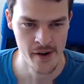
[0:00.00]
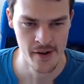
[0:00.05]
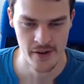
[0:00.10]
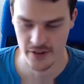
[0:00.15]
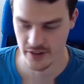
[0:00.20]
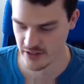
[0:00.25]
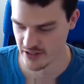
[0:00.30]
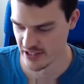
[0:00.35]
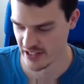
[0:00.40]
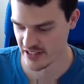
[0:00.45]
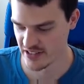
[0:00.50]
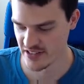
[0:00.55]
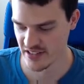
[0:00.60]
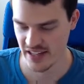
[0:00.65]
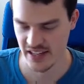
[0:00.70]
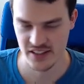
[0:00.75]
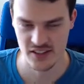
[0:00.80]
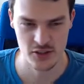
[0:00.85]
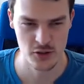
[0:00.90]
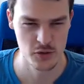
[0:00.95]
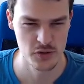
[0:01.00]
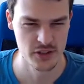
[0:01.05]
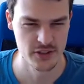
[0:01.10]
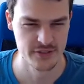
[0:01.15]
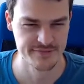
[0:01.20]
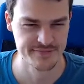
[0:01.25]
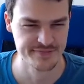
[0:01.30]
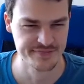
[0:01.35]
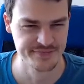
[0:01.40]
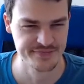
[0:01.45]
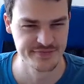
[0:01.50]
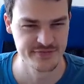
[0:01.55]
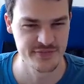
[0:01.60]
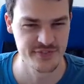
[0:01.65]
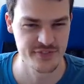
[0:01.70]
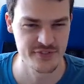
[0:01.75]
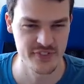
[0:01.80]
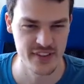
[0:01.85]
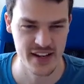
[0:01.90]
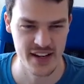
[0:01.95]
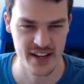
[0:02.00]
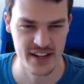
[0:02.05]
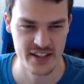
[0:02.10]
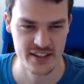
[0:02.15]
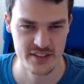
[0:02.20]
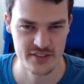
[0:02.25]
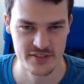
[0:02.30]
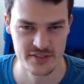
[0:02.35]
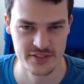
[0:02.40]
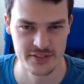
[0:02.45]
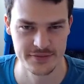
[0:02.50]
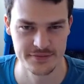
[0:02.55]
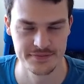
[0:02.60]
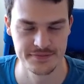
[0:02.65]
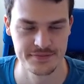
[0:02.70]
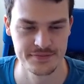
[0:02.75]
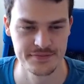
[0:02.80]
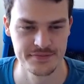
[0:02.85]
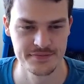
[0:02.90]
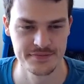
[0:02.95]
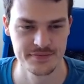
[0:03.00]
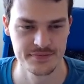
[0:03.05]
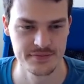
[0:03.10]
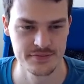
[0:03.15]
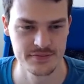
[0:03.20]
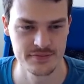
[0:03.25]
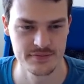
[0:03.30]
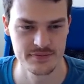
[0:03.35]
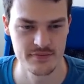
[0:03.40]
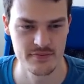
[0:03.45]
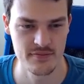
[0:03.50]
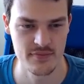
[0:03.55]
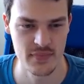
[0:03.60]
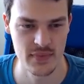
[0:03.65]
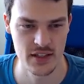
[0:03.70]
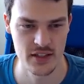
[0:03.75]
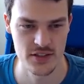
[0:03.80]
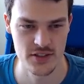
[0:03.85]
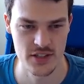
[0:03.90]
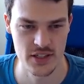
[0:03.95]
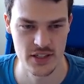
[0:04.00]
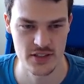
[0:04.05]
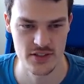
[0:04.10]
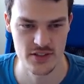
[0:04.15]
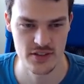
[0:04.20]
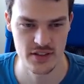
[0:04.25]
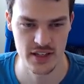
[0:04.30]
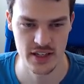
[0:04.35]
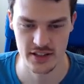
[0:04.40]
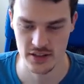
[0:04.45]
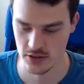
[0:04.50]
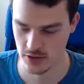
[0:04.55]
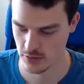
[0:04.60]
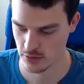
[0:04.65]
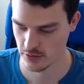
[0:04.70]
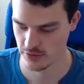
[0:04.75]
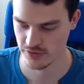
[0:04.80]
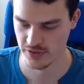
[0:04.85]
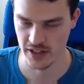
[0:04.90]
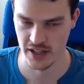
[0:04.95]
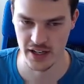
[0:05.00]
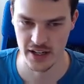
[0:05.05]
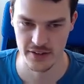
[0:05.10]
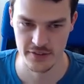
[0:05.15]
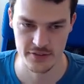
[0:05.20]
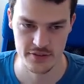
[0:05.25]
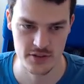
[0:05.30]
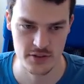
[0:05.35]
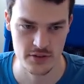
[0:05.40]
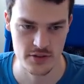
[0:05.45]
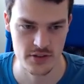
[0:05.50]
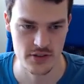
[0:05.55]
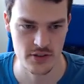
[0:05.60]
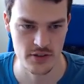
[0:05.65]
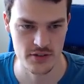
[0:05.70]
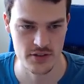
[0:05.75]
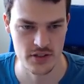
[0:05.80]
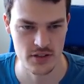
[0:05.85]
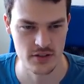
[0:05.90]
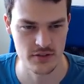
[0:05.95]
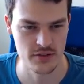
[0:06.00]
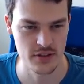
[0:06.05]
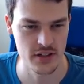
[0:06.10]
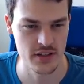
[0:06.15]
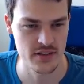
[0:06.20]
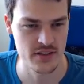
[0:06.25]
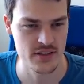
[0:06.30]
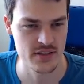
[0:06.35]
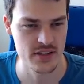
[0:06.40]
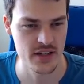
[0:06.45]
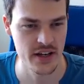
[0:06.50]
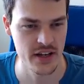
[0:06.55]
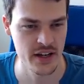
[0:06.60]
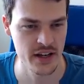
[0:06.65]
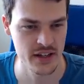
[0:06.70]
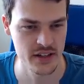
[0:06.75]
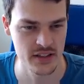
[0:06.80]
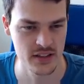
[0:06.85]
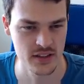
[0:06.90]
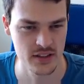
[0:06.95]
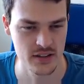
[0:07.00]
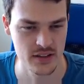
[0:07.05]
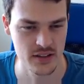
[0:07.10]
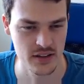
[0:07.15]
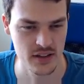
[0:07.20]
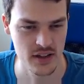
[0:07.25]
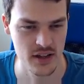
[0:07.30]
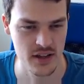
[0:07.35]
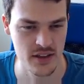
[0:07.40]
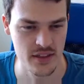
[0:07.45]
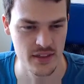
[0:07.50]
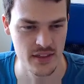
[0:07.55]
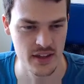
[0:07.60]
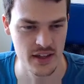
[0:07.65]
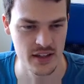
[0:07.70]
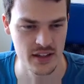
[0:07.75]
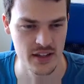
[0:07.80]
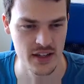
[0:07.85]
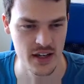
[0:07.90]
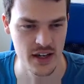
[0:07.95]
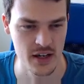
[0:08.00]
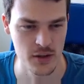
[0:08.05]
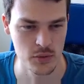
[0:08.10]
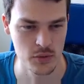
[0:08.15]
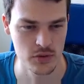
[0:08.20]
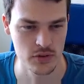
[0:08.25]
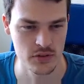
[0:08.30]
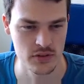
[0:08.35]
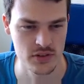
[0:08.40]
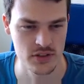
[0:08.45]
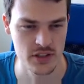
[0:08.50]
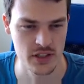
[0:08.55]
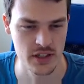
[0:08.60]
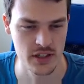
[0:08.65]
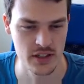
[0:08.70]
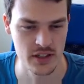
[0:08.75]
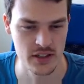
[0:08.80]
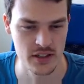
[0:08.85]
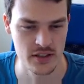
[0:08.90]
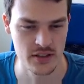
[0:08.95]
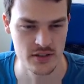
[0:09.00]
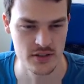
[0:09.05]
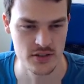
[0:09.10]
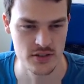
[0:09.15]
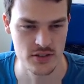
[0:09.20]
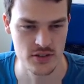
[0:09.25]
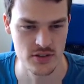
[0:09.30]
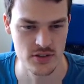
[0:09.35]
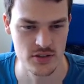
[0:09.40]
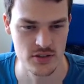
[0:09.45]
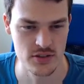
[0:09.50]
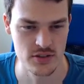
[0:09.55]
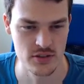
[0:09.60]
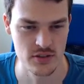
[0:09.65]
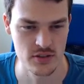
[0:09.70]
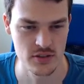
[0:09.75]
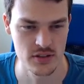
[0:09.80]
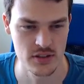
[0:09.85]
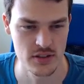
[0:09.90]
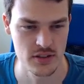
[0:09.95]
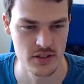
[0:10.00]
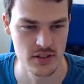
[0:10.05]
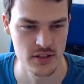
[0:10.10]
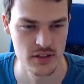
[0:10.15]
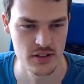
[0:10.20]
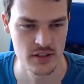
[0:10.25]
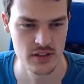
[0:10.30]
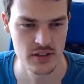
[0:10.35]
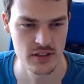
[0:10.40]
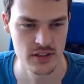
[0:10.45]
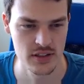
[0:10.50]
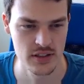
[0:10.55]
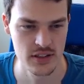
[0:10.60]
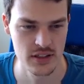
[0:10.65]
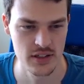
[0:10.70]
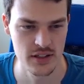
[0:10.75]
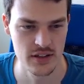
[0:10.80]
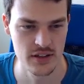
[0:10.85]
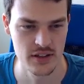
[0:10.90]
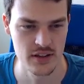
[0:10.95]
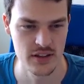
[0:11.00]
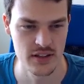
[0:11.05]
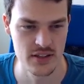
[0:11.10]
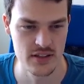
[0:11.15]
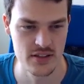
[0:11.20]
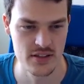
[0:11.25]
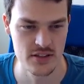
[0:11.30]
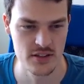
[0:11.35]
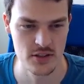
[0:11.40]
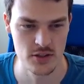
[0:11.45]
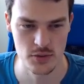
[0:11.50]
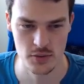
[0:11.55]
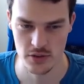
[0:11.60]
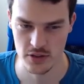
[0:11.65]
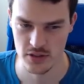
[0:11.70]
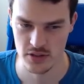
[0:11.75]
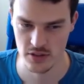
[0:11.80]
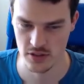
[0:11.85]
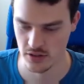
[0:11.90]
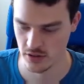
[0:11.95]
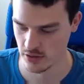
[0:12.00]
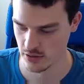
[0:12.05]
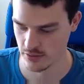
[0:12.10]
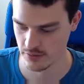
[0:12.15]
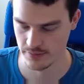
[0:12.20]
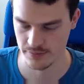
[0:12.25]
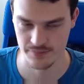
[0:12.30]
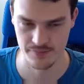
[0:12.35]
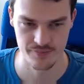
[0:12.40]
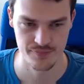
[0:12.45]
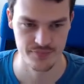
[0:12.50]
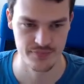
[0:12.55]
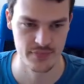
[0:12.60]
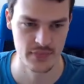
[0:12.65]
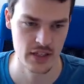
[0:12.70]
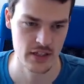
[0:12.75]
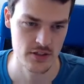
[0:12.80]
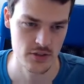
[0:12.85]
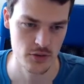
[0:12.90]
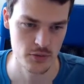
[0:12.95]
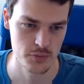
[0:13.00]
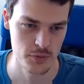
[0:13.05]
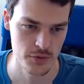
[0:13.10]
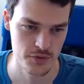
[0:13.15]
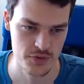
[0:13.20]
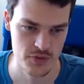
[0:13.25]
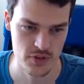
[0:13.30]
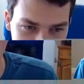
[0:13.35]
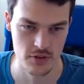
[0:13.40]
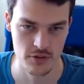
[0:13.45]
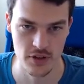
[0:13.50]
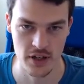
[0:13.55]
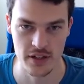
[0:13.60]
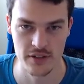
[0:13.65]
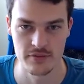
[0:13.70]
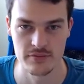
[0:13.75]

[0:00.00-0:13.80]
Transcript: change that to a 5, change that to a 5, so it starts on the right side, and then I will change this to a 2, so it moves to the right.